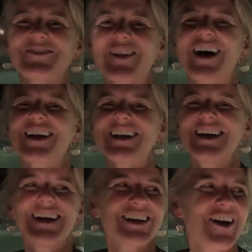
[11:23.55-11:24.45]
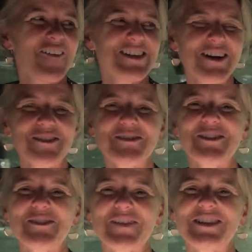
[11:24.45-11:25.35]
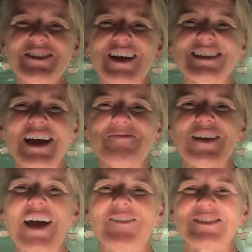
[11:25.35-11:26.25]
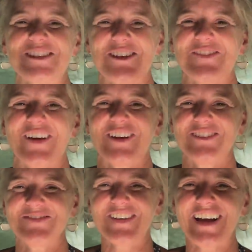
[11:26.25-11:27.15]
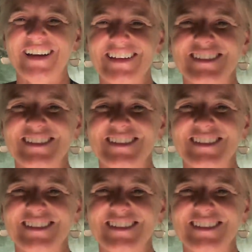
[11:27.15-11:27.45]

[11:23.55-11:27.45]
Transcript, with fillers: vlog. Comment down below what made you guys happy, and we'll see you tomorrow. Bye.